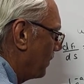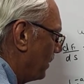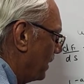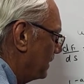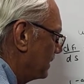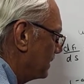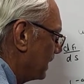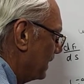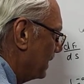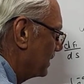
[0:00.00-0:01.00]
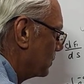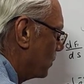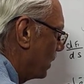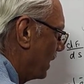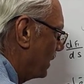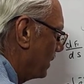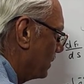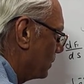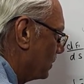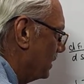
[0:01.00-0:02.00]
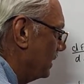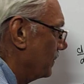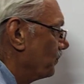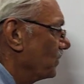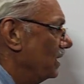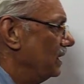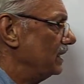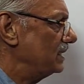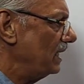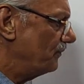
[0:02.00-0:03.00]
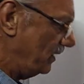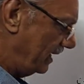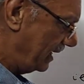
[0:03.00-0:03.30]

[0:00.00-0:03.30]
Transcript: plus a squared into d. See if